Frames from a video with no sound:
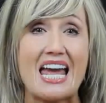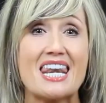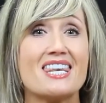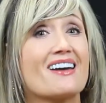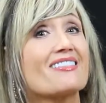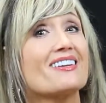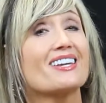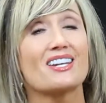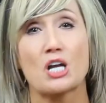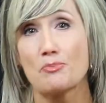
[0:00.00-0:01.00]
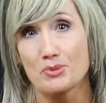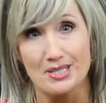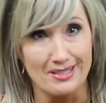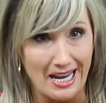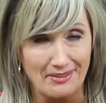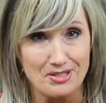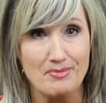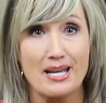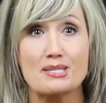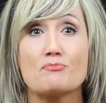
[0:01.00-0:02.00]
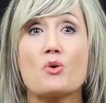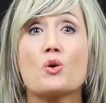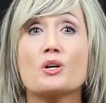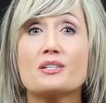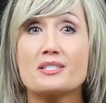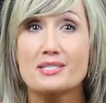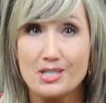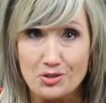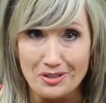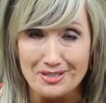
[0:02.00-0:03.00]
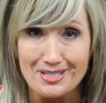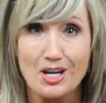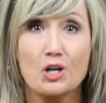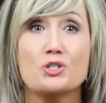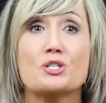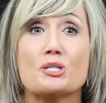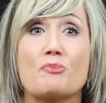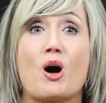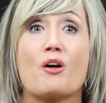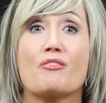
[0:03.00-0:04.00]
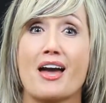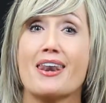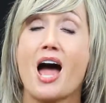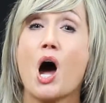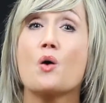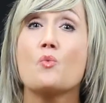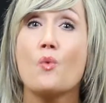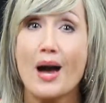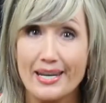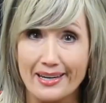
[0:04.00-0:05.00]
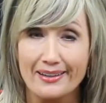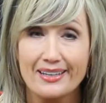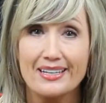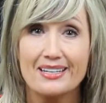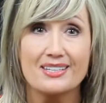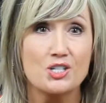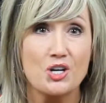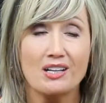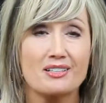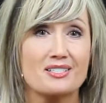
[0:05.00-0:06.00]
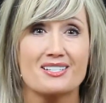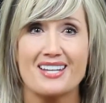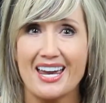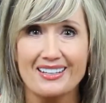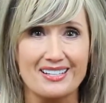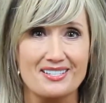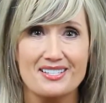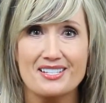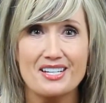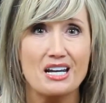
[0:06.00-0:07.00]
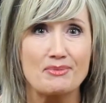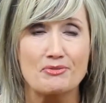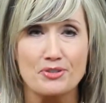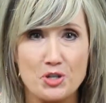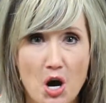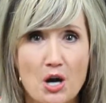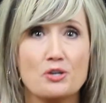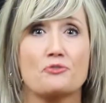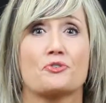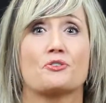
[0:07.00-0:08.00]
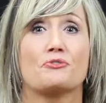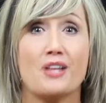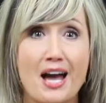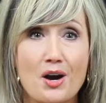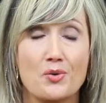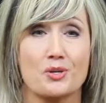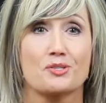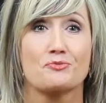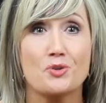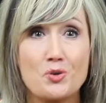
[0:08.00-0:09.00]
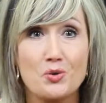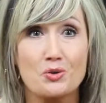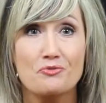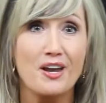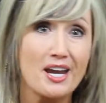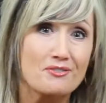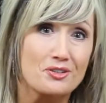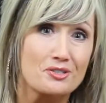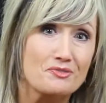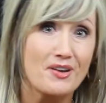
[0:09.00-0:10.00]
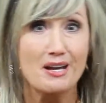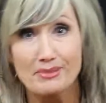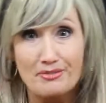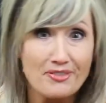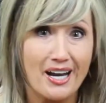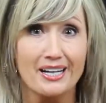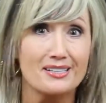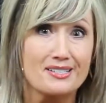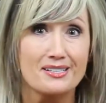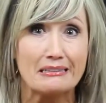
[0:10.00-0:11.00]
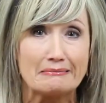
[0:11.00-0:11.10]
Nothing in a couple's life demands more decisions, large and small, than a wedding. The checklist is endless, isn't it? I mean, photographer, flowers, food, favors, family fights.